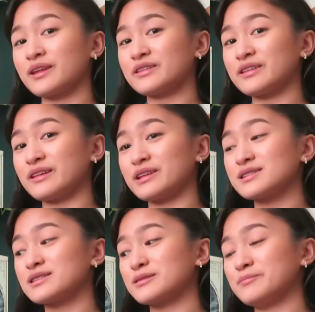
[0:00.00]
you see
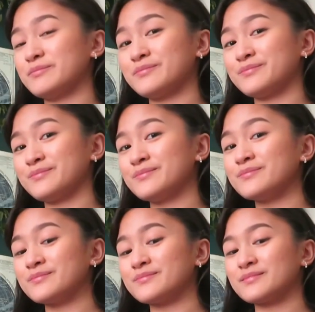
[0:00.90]
this?
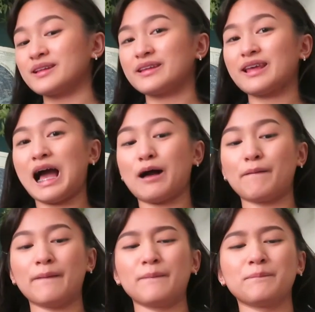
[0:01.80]
Yeah,
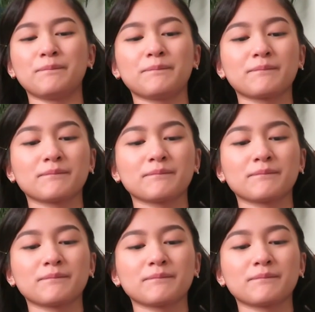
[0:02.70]
um...